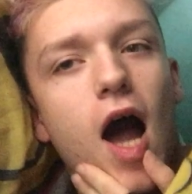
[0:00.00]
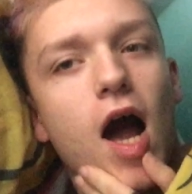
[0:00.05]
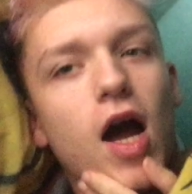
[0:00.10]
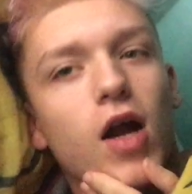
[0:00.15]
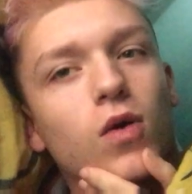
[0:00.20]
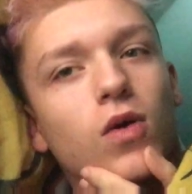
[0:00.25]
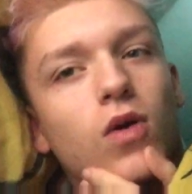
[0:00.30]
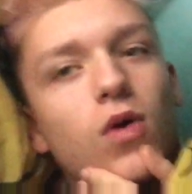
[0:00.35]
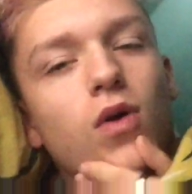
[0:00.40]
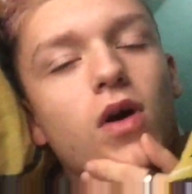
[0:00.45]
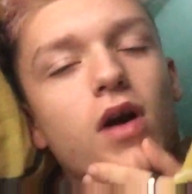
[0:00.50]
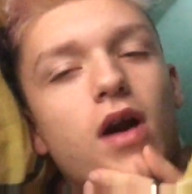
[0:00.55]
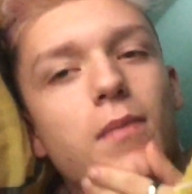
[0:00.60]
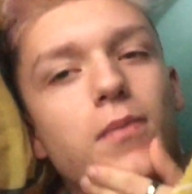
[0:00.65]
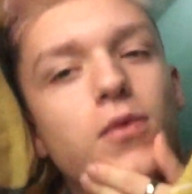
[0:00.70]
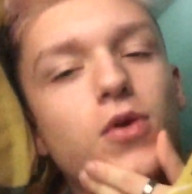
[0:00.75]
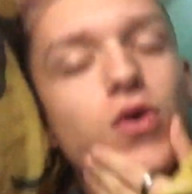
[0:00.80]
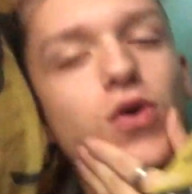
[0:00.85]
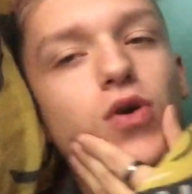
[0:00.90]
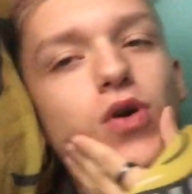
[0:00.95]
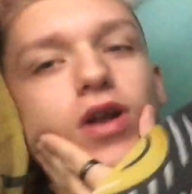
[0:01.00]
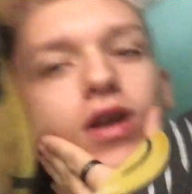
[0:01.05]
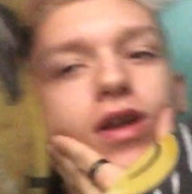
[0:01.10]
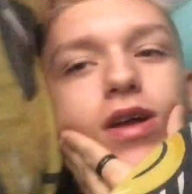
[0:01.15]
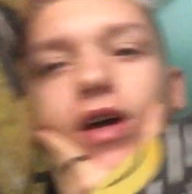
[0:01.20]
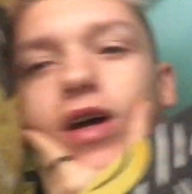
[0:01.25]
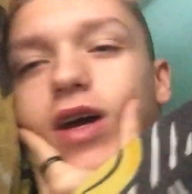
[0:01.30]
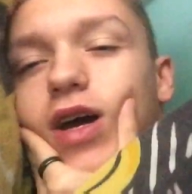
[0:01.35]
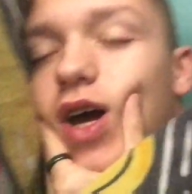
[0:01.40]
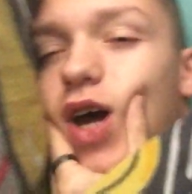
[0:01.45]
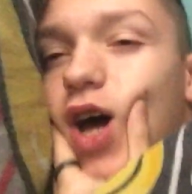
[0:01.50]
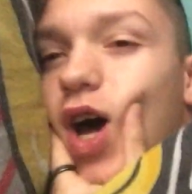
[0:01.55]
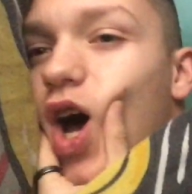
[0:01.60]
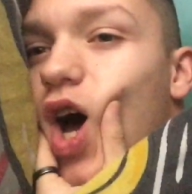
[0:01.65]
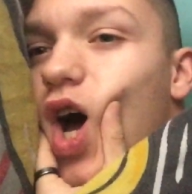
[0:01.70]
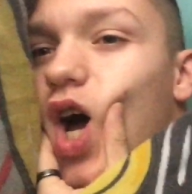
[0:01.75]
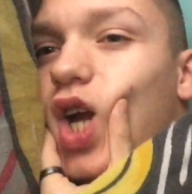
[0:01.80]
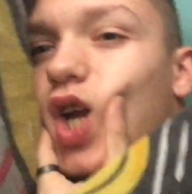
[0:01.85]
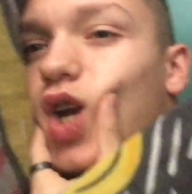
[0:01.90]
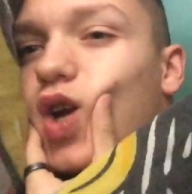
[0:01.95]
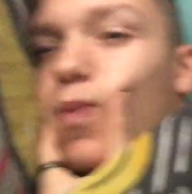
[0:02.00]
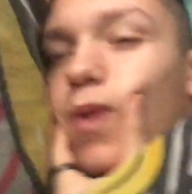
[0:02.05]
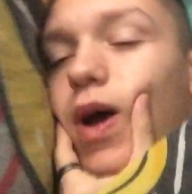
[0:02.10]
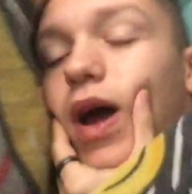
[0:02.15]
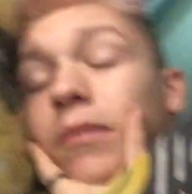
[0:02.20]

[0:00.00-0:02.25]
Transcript: I don't know what I'm doing. I